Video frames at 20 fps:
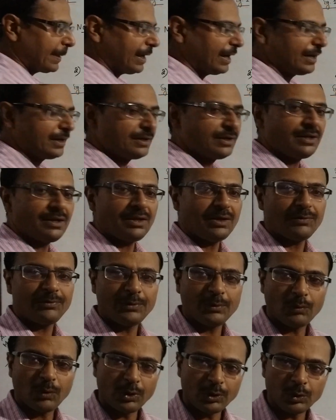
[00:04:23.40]
and
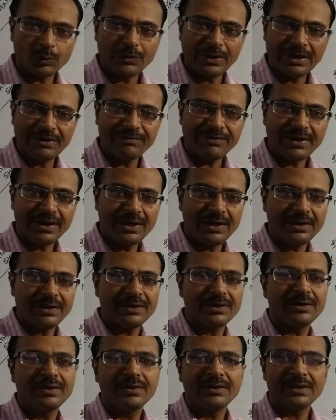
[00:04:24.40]
if you want to verify
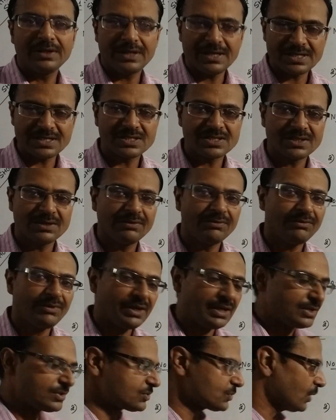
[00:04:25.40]
it, yes,
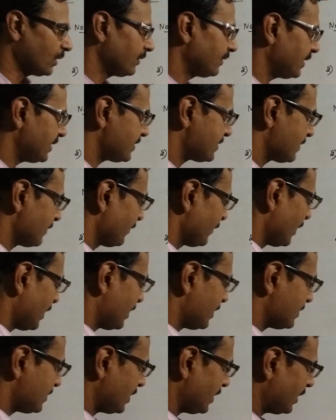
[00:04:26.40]
we can solve this.
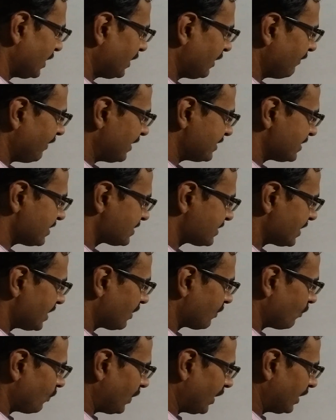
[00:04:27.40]
Say the divisors
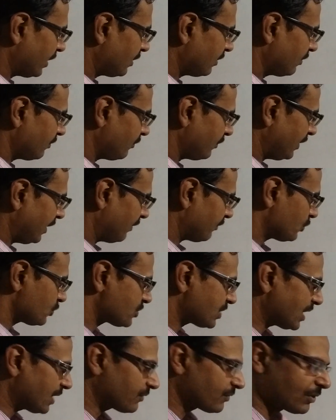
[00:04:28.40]
are 1, we have
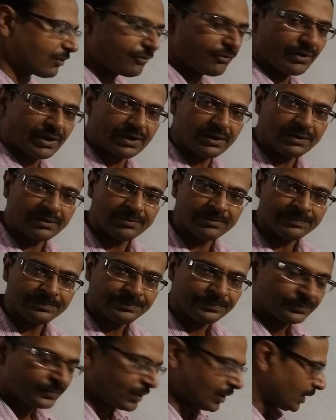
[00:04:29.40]
to start from 1,
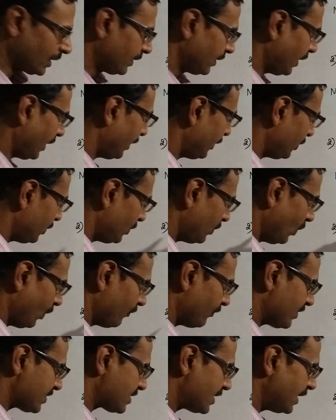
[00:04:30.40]
then
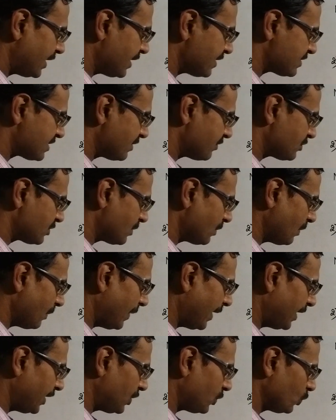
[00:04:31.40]
obviously it is divisible
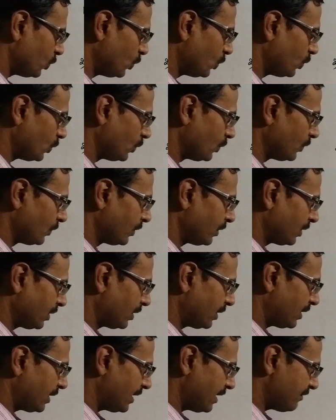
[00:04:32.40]
by 2,
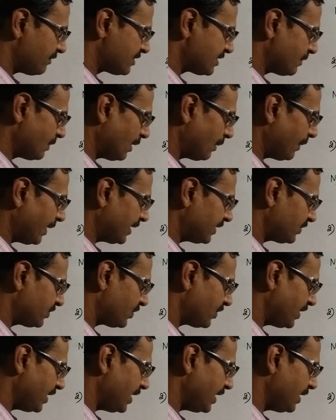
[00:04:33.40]
divisible by
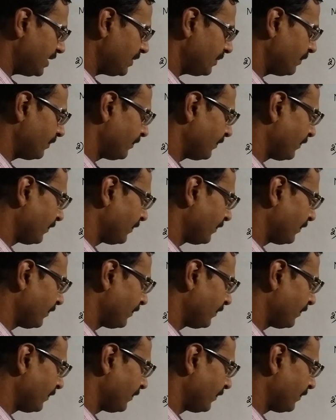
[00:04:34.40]
3,